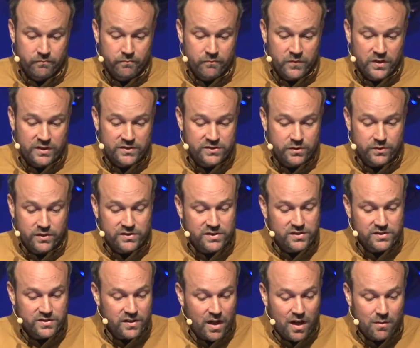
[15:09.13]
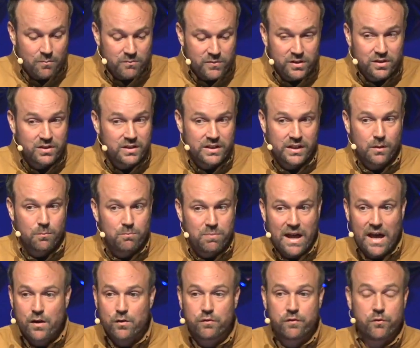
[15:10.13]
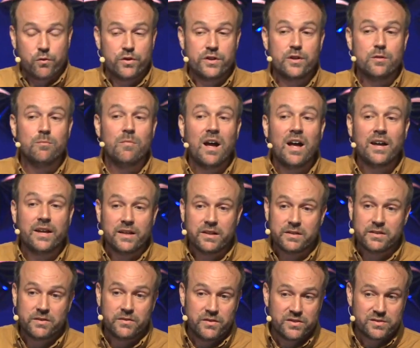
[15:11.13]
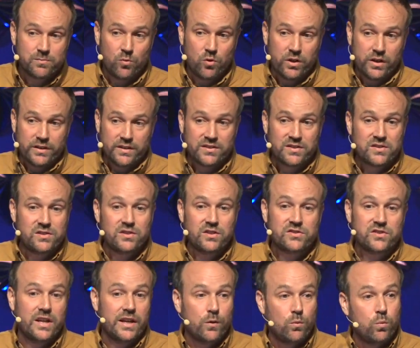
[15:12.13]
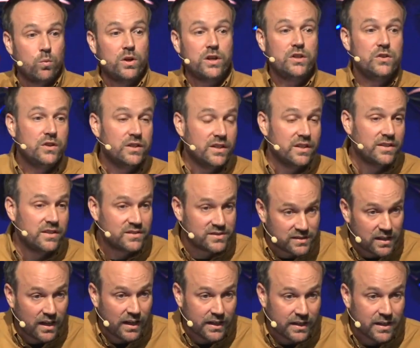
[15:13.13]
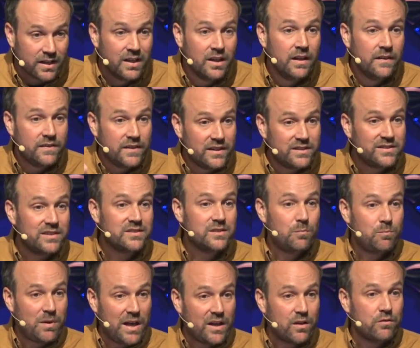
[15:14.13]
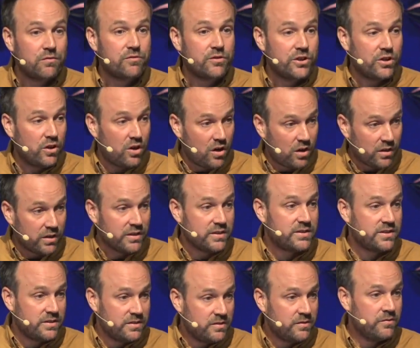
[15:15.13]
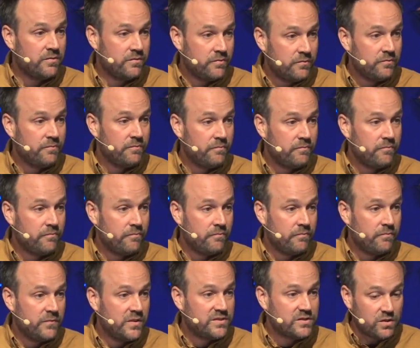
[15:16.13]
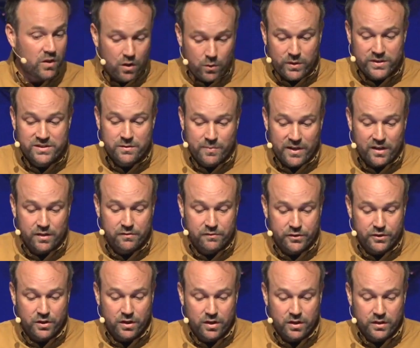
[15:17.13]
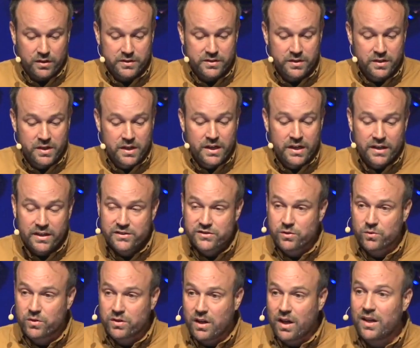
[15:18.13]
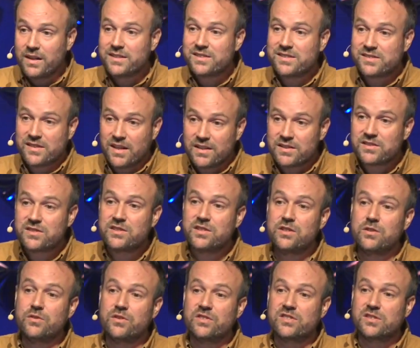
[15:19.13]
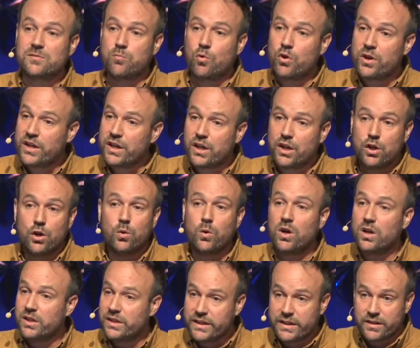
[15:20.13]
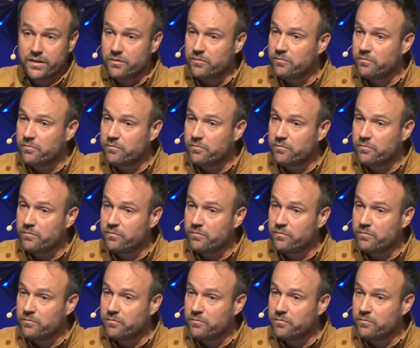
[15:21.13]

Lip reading: And so this is not merely a battle for your mind this morning. This isn't just like, what are you going to decide? This is a battle for your heart. This is always a battle for your heart. And so God says to you this morning, go all in.